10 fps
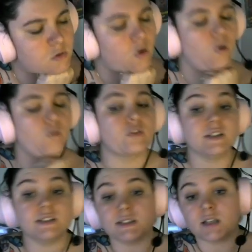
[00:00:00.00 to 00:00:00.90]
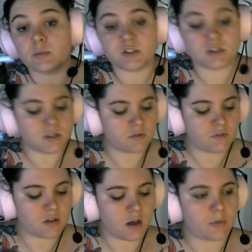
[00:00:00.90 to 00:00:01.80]
Or freezing temperatures
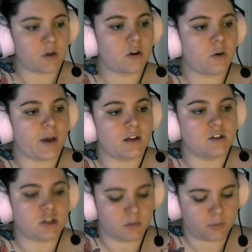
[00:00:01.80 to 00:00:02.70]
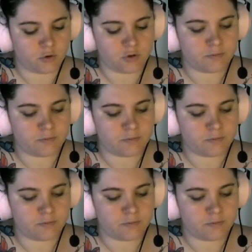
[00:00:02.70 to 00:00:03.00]
even? I'm gonna go back and check the book.